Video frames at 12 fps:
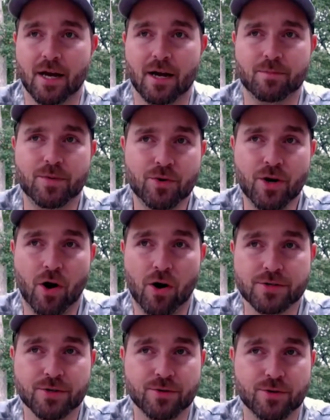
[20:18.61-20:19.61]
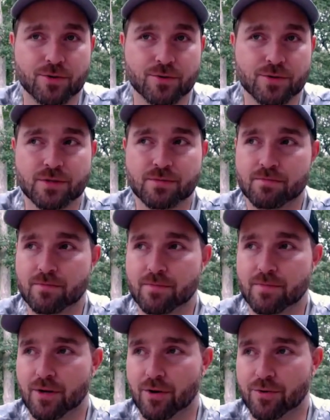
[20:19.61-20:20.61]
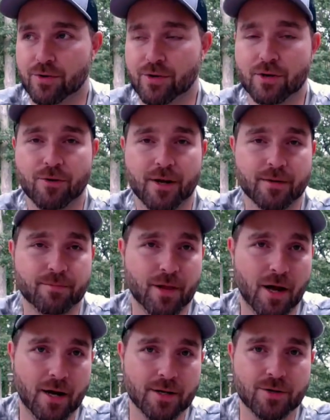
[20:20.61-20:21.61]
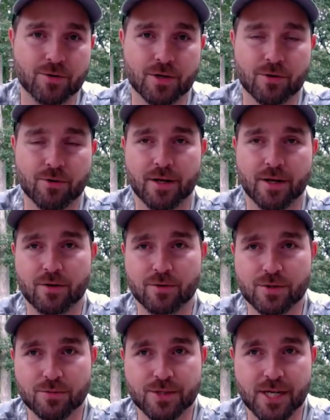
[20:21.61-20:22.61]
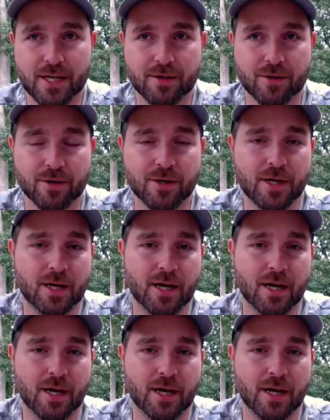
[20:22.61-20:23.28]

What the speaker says: You can also use, you could create a blog, you could create a YouTube channel.